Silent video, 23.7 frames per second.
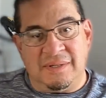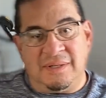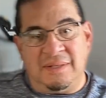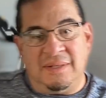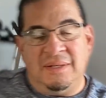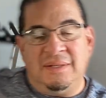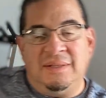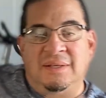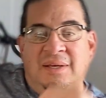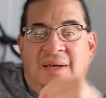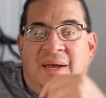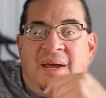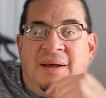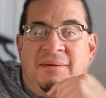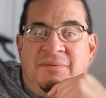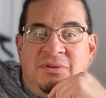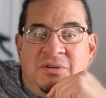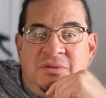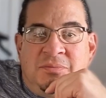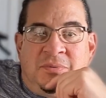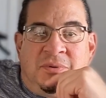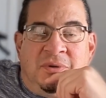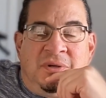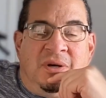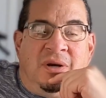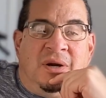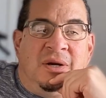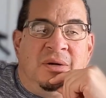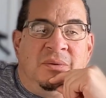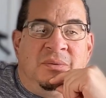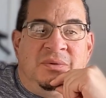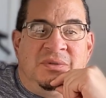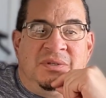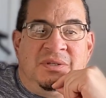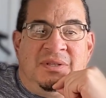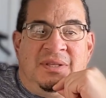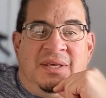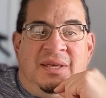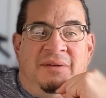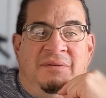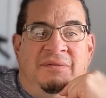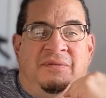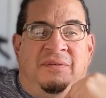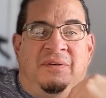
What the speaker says: I think the average per yard wasn't that